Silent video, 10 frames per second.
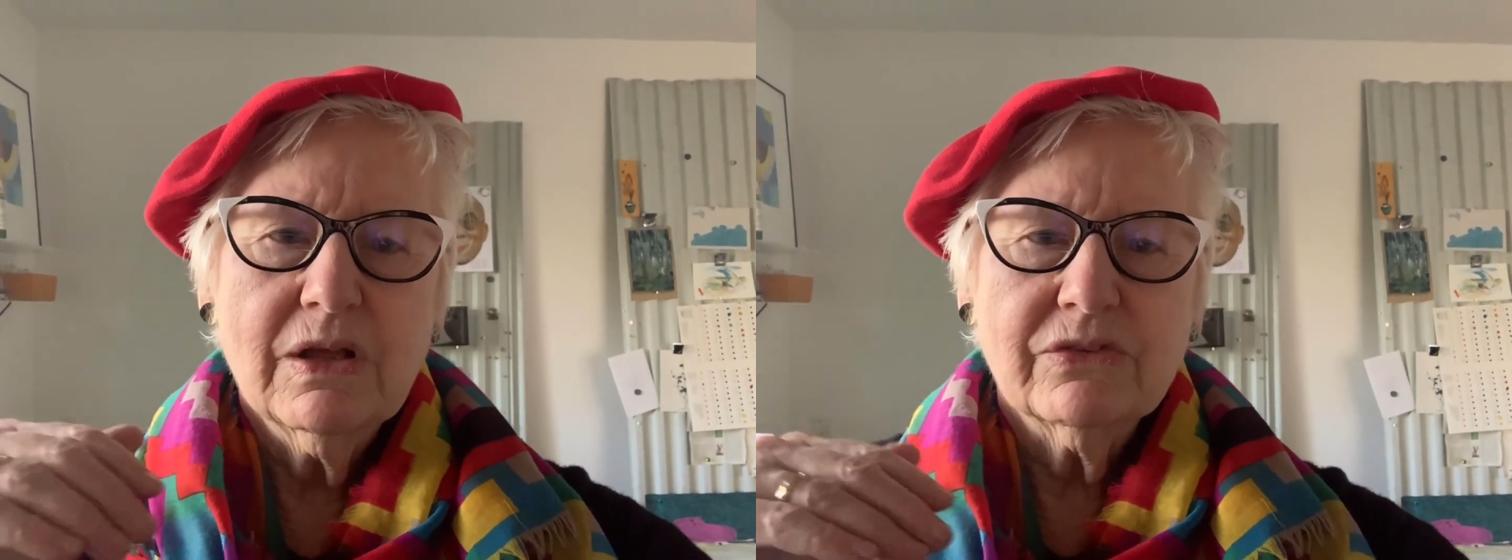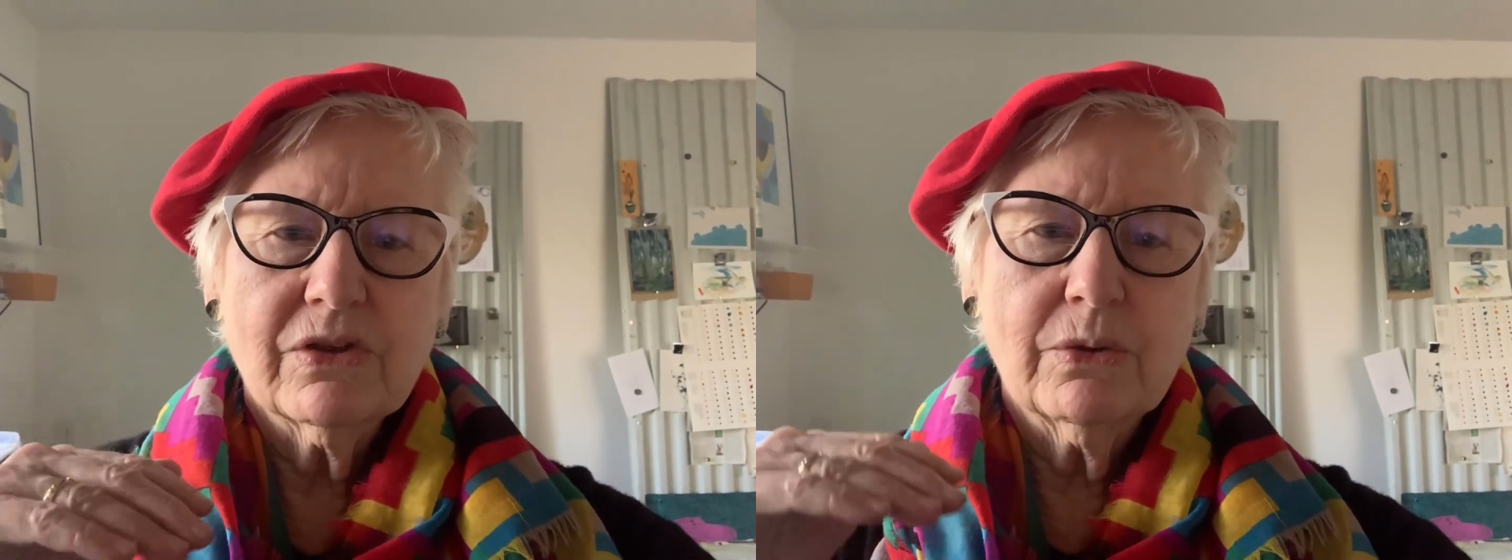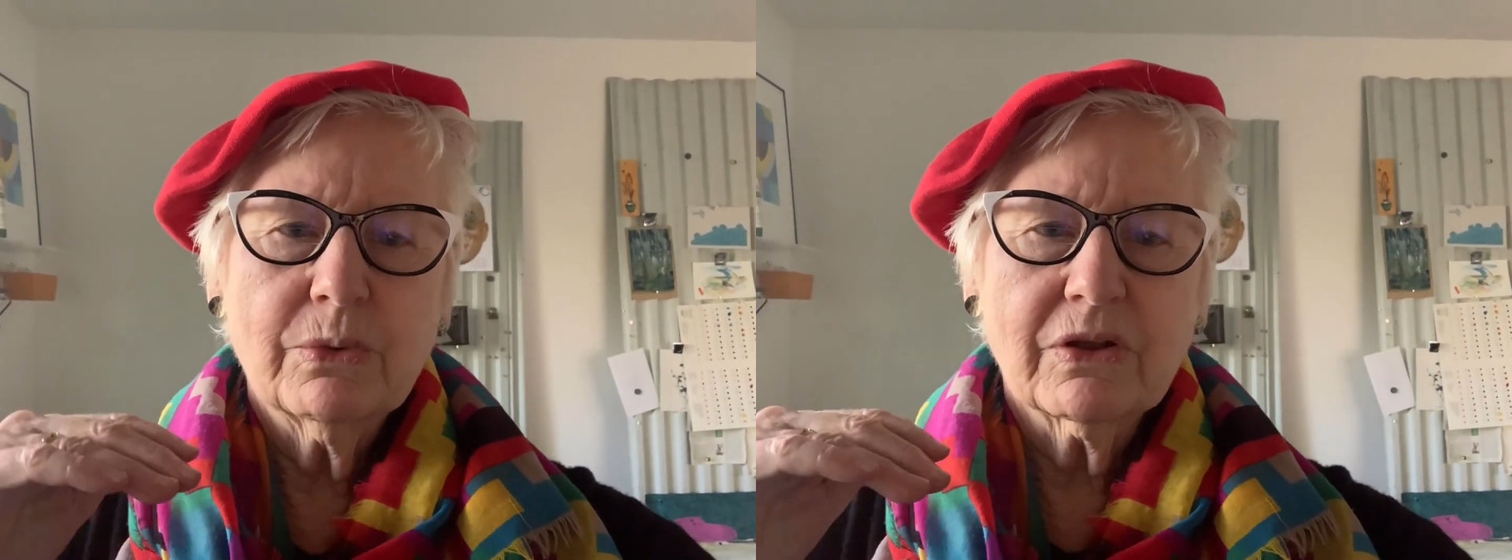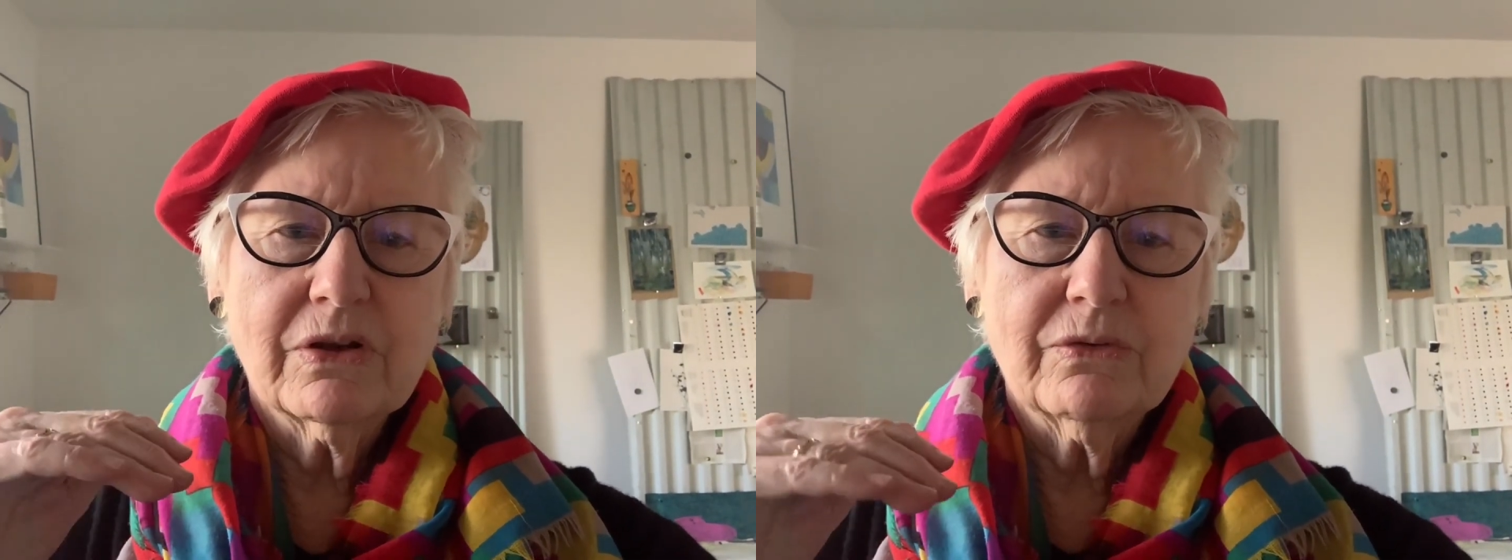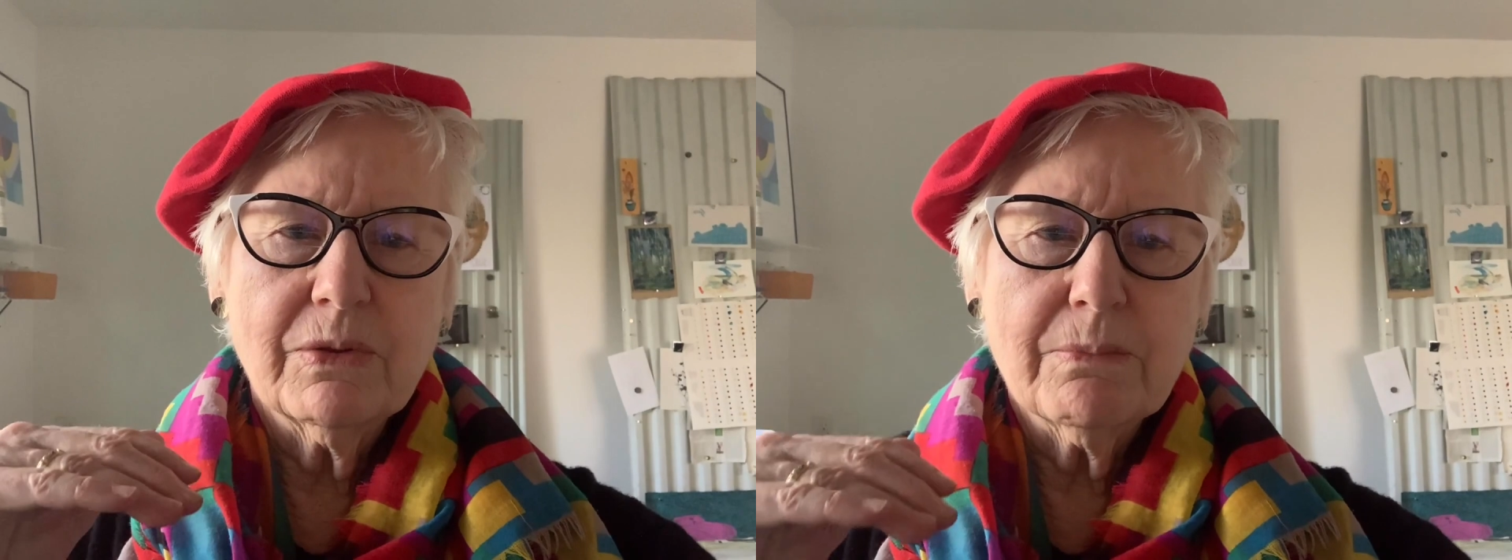So we're
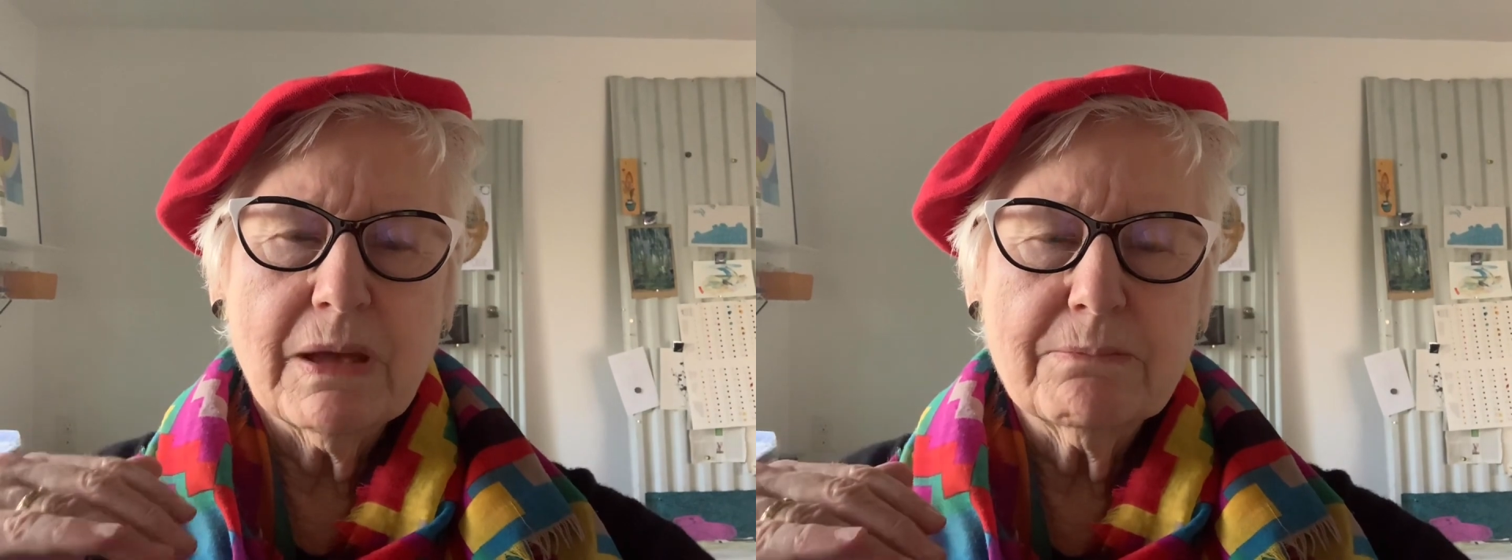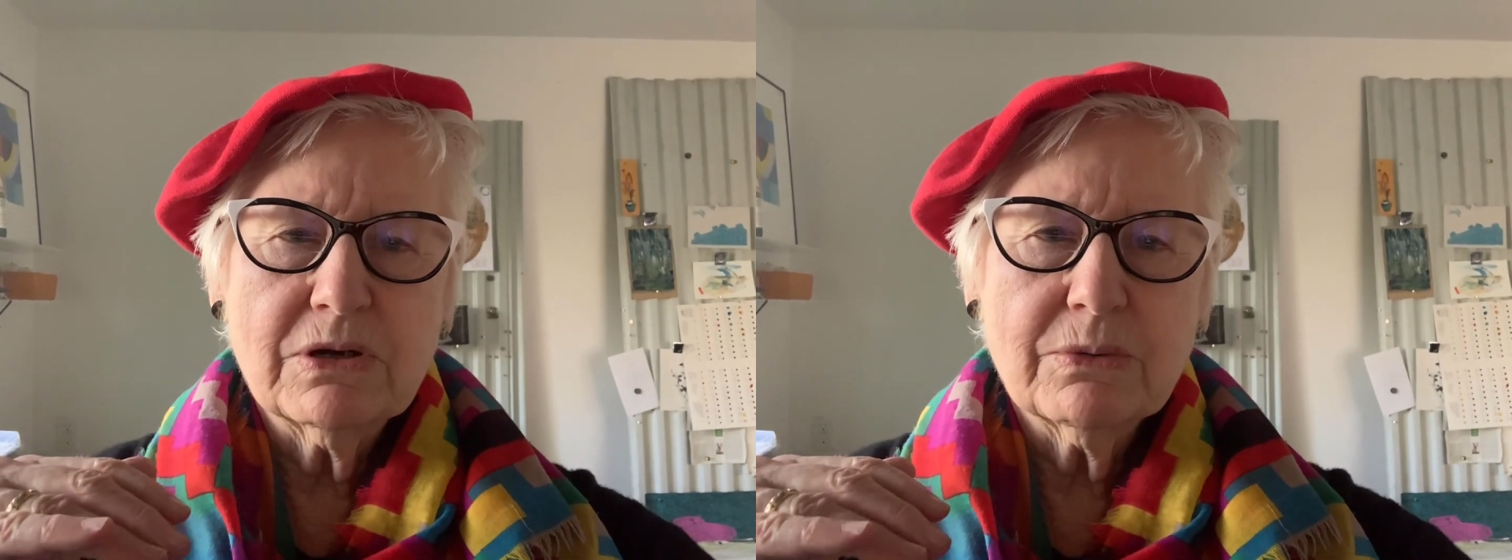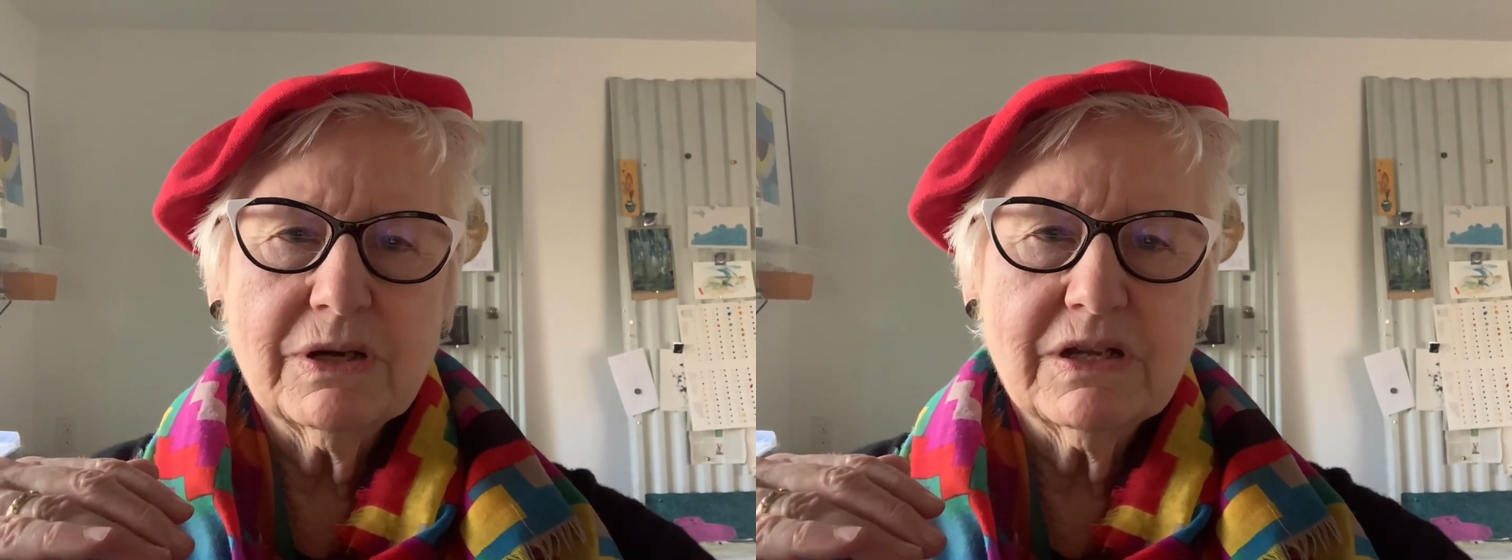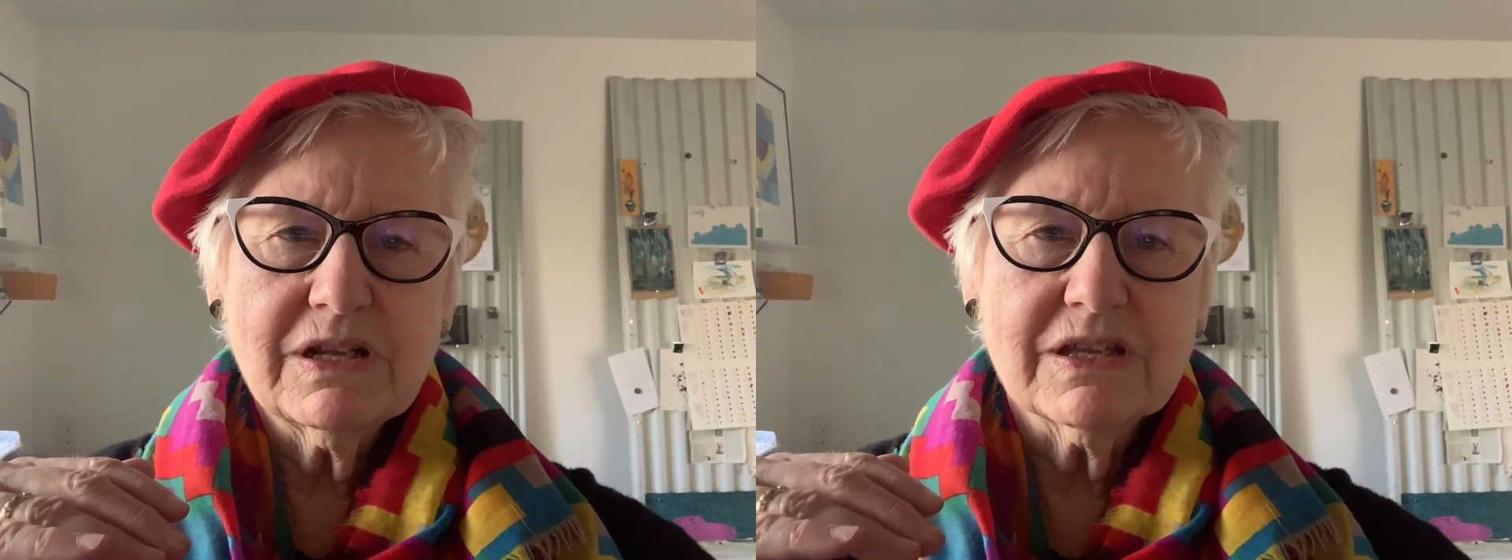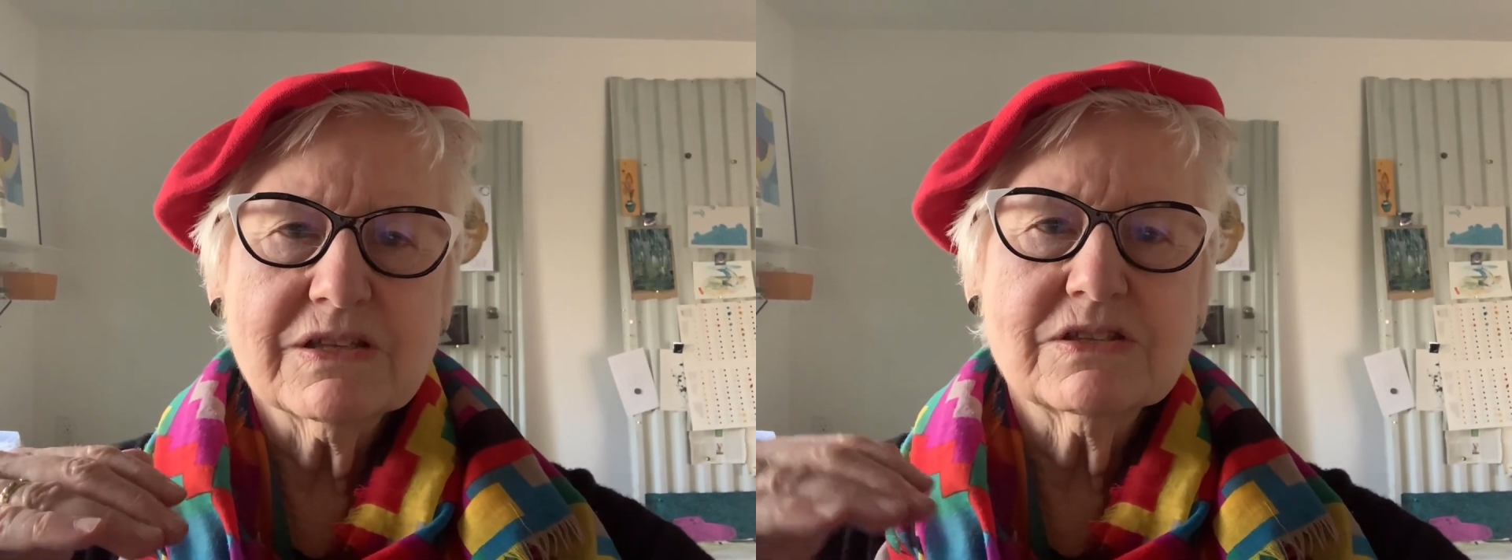going to remember what it
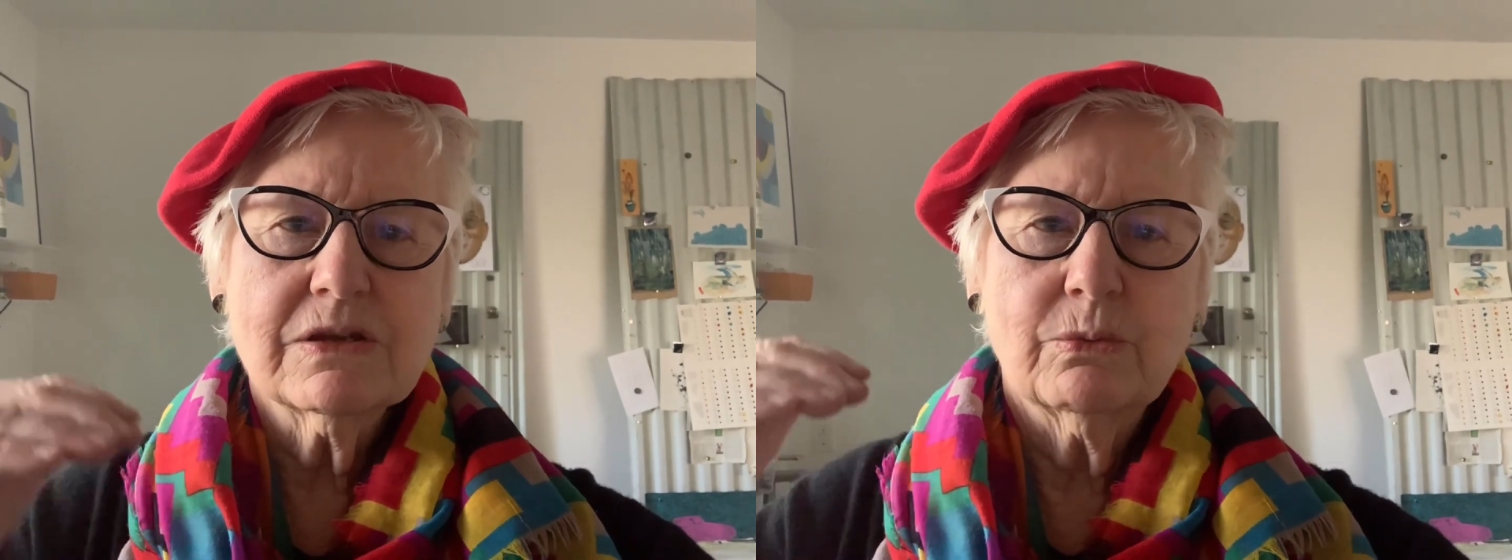is,